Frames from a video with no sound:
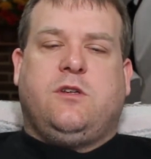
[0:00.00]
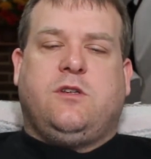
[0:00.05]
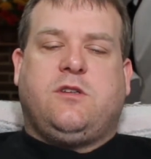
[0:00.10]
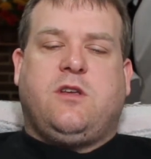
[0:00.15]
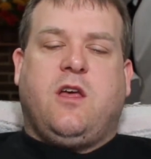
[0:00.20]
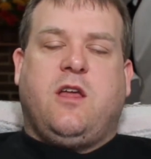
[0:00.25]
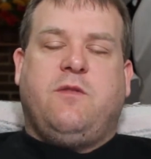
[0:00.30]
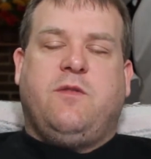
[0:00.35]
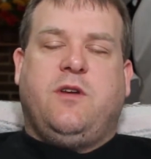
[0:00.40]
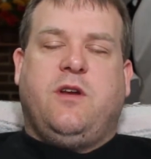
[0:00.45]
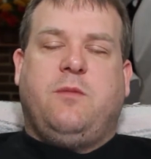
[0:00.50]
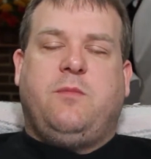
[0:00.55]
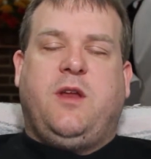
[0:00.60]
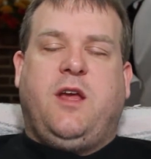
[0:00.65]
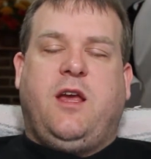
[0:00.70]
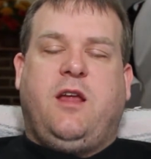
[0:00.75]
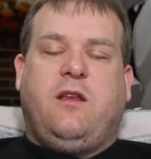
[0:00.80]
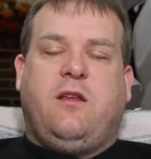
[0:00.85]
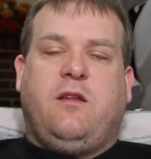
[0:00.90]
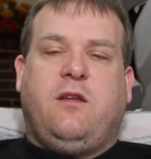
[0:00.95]
just kind of an
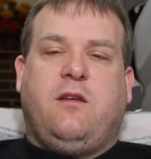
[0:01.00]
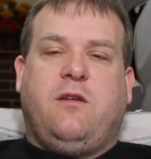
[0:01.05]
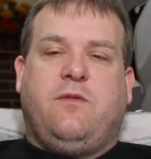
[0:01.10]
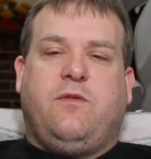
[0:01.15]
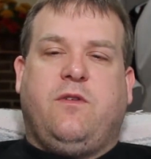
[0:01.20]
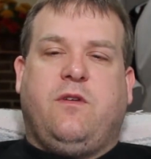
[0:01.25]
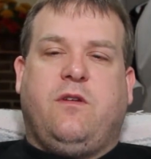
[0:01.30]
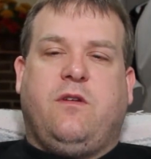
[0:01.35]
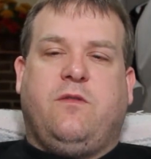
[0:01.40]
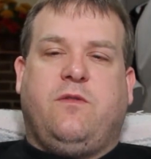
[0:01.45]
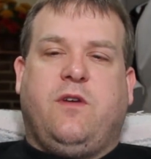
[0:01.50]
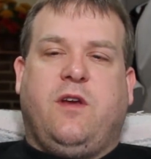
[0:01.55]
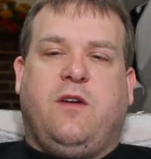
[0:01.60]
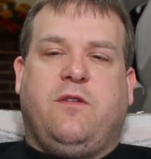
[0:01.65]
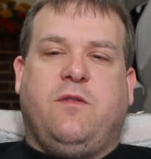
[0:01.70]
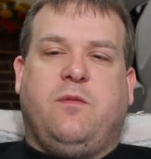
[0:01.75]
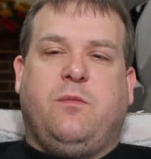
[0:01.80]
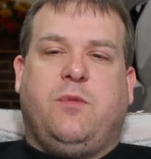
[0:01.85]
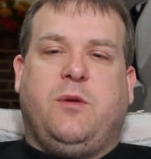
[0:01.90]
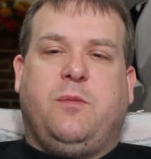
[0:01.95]
update if you
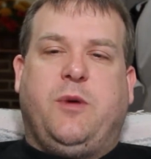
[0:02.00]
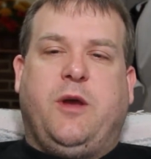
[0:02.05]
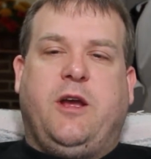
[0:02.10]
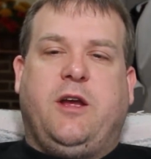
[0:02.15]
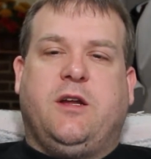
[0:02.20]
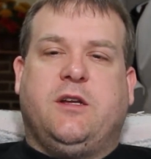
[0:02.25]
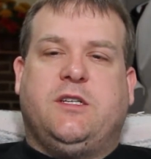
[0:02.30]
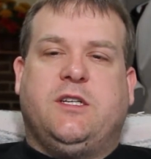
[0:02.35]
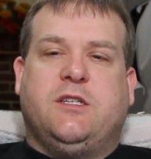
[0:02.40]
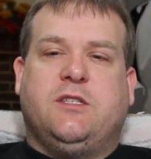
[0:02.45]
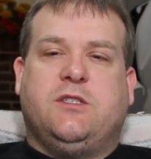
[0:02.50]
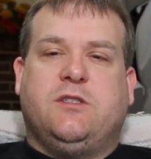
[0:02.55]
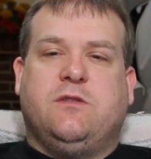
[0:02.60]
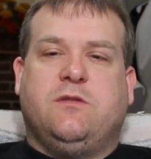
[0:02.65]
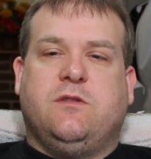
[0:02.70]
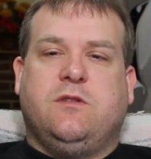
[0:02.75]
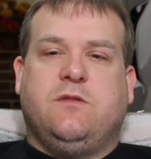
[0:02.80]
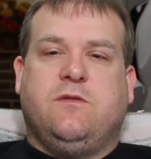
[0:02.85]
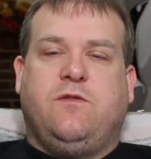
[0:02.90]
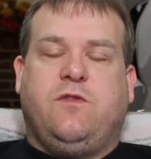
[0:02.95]
haven't been paying
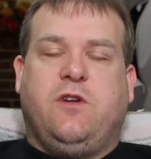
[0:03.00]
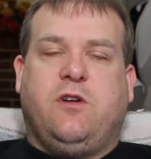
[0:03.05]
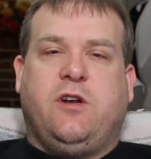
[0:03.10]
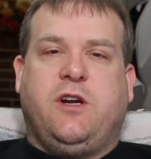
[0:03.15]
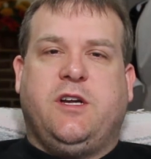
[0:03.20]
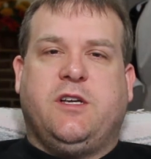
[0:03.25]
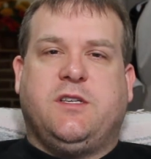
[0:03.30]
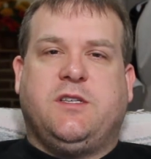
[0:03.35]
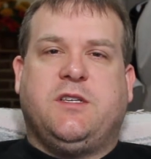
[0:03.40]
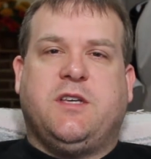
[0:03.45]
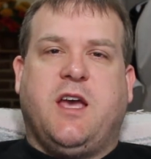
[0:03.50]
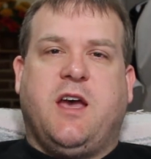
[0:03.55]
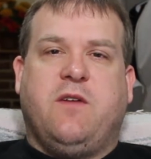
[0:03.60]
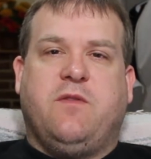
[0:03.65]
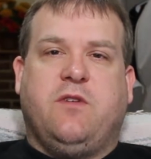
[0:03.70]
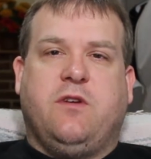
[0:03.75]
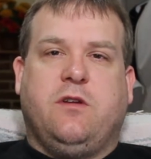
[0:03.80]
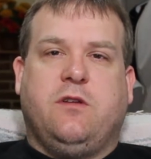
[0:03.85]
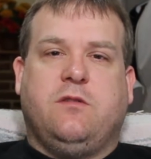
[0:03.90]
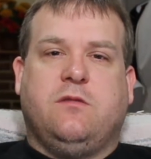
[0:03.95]
attention. Furious
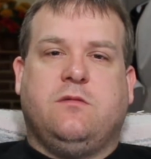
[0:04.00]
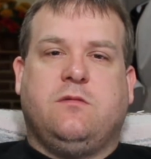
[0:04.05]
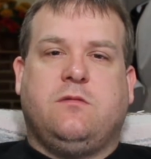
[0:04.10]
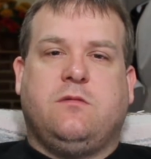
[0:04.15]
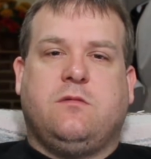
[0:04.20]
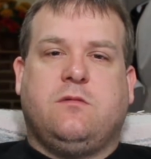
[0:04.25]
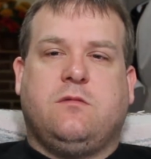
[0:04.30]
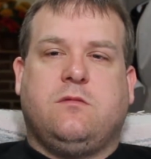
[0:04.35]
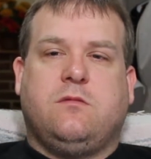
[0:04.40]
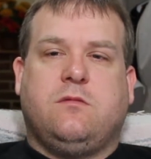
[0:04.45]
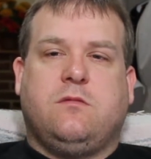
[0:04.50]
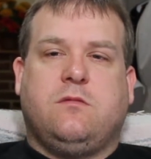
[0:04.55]
7